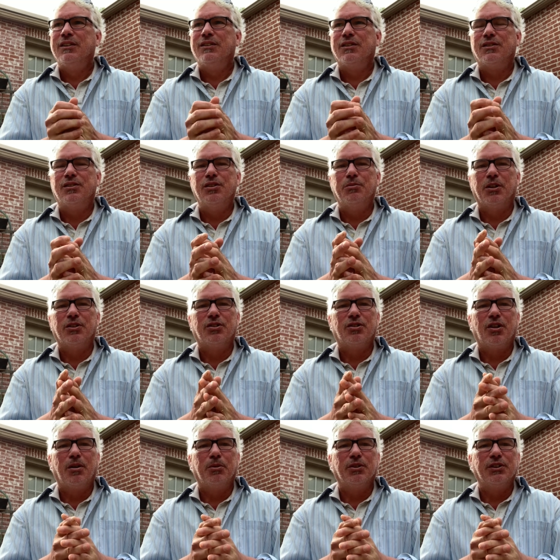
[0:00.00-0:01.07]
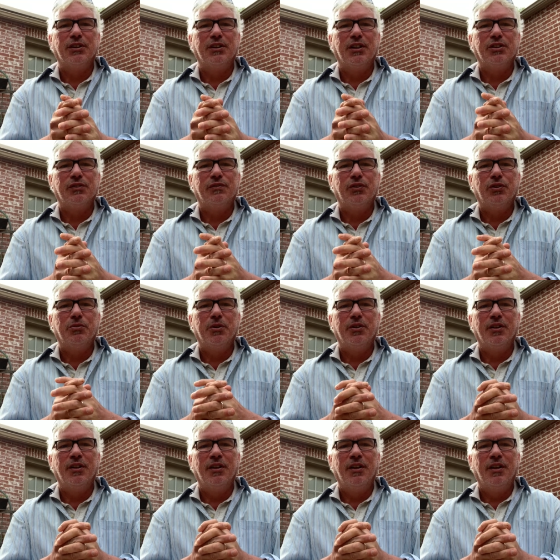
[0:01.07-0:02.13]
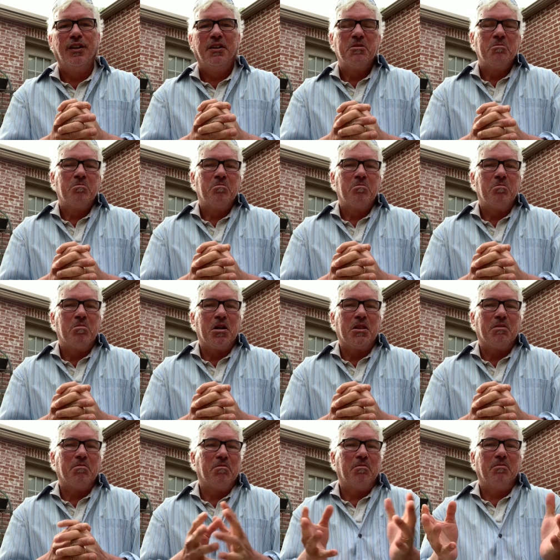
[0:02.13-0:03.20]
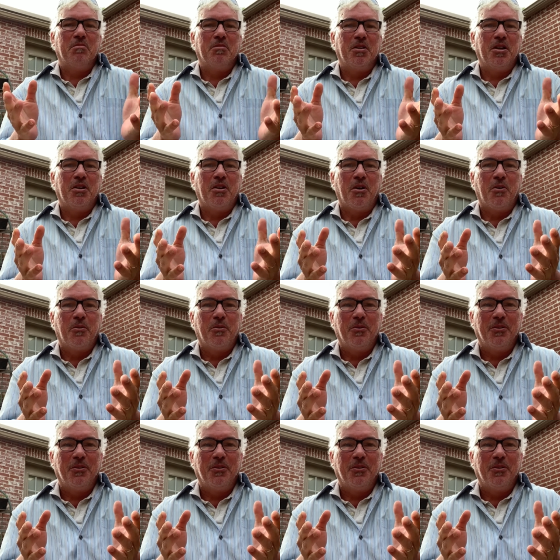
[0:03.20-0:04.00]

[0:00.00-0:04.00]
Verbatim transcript: just too much trouble, so he doesn't fool with it. But, you know,